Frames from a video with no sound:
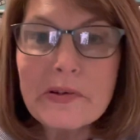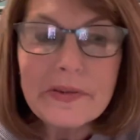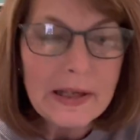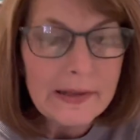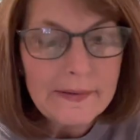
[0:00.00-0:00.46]

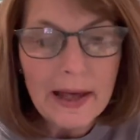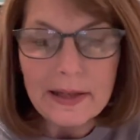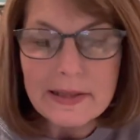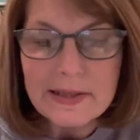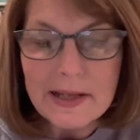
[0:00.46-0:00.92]
thing that
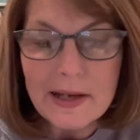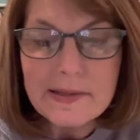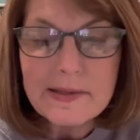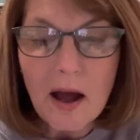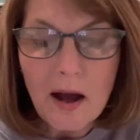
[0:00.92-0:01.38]
it
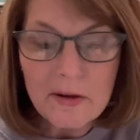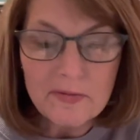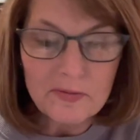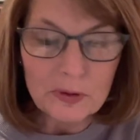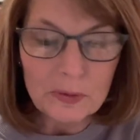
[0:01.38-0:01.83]
does
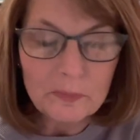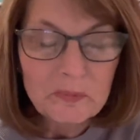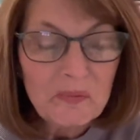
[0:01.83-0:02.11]
offer